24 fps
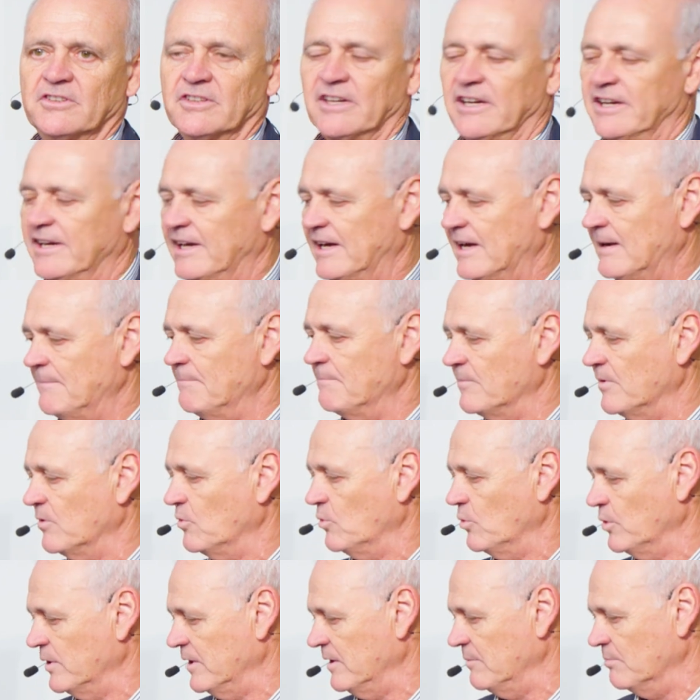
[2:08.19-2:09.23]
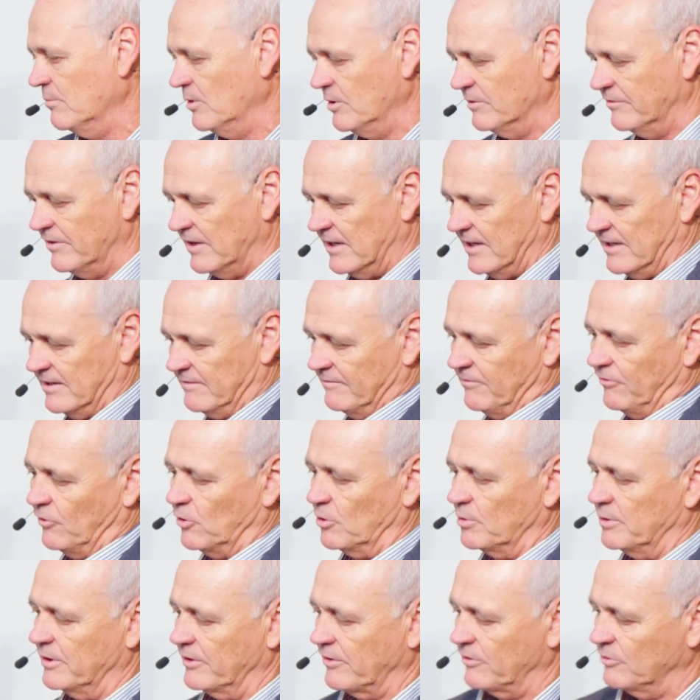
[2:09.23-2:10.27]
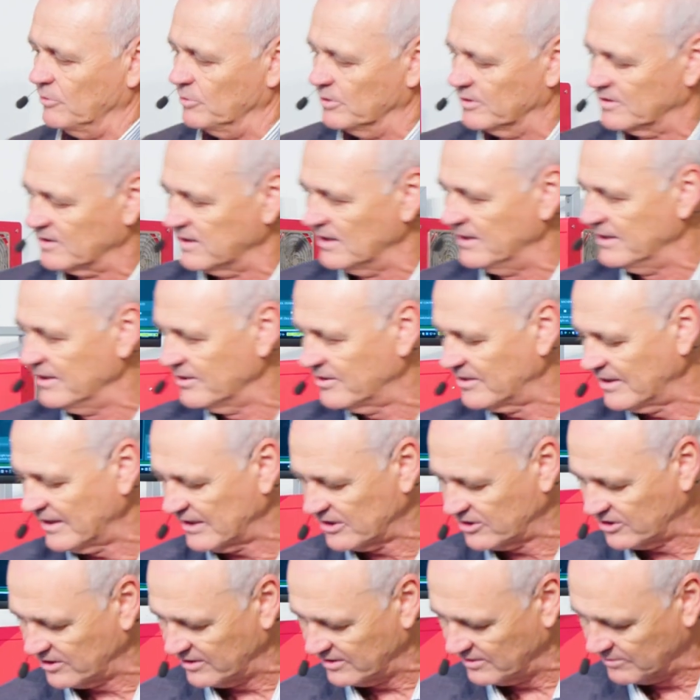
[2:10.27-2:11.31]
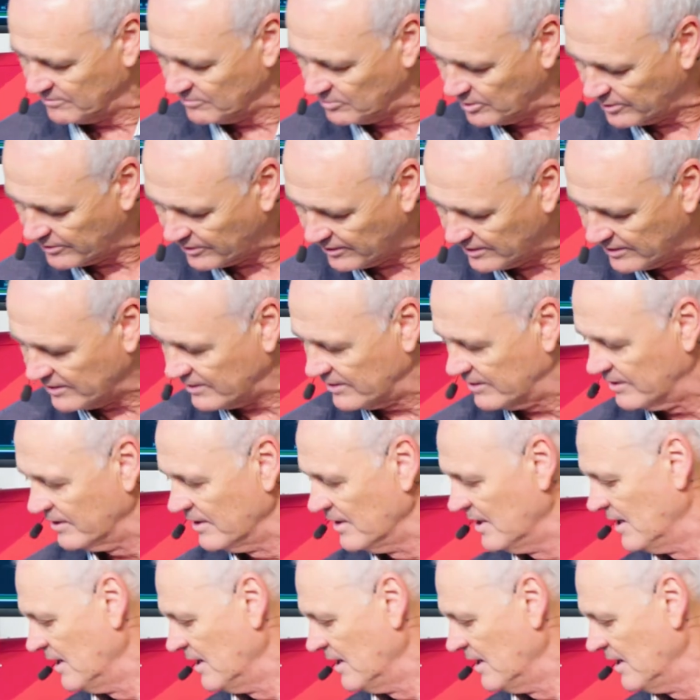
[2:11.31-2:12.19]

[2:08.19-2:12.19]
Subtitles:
we move on forward through a slitting section with a